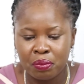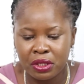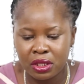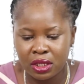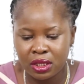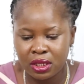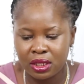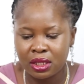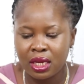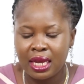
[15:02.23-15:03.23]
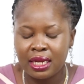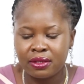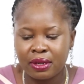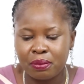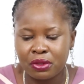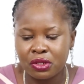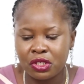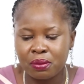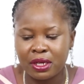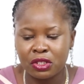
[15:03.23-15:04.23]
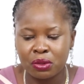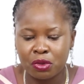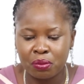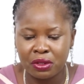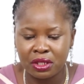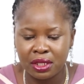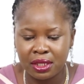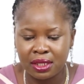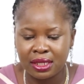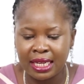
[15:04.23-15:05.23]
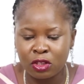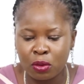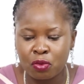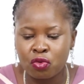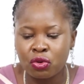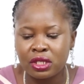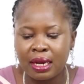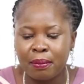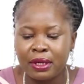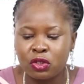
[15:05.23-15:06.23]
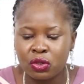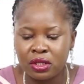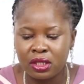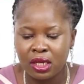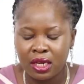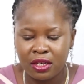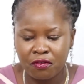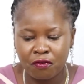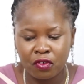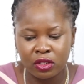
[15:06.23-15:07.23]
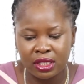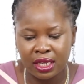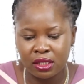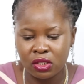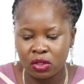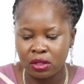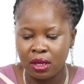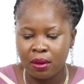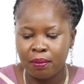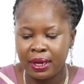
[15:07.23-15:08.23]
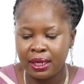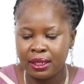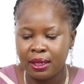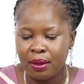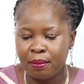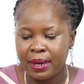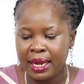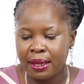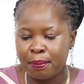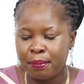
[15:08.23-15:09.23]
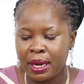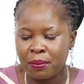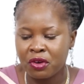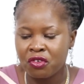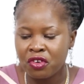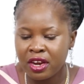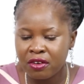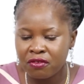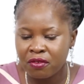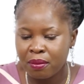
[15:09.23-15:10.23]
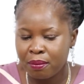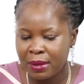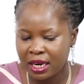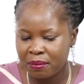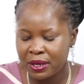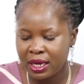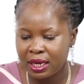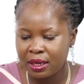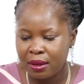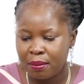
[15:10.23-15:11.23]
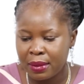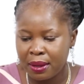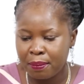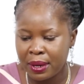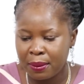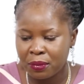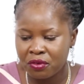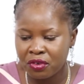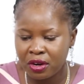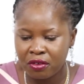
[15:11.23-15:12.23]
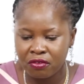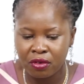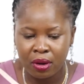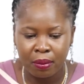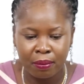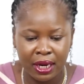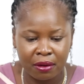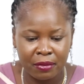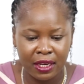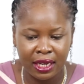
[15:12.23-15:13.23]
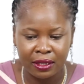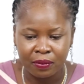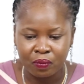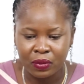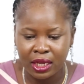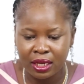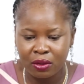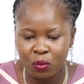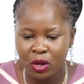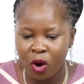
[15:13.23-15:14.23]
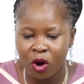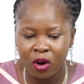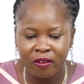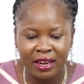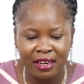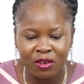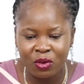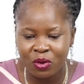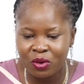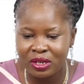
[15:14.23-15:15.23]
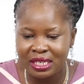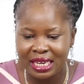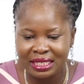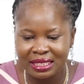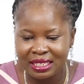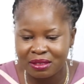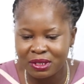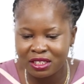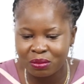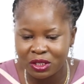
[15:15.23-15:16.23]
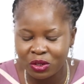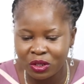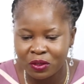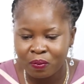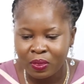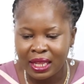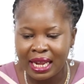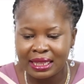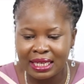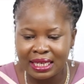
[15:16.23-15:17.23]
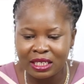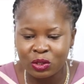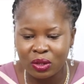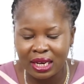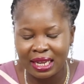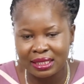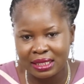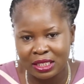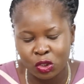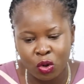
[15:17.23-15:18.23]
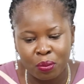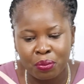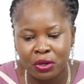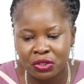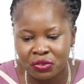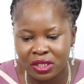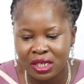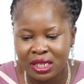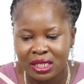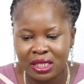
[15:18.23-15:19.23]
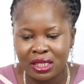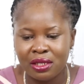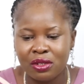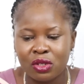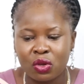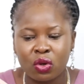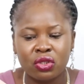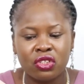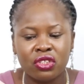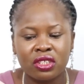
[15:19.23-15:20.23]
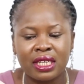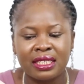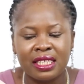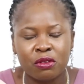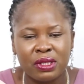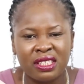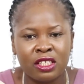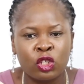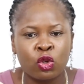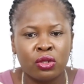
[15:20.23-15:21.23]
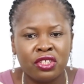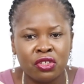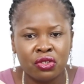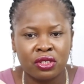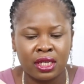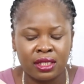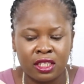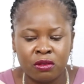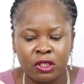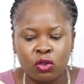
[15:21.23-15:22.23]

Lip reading: Businesses. Entrepreneurship and Small Businesses, Startup Growth and Maturity, the 4th edition, by Palmgrave Macmillan. By Palmgrave Macmillan. Then we already know the assessment method. Attendance to class is compulsory. The continuous assessment is continuous assessment.